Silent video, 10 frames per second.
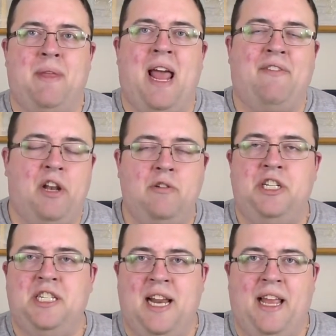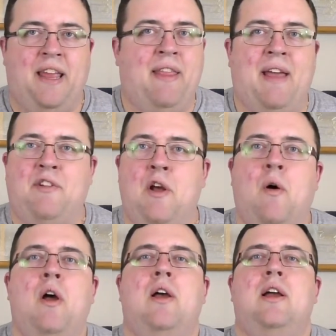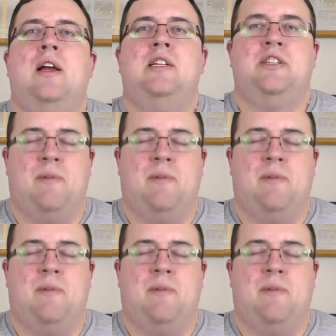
They have to know she's an alien. They have to know she's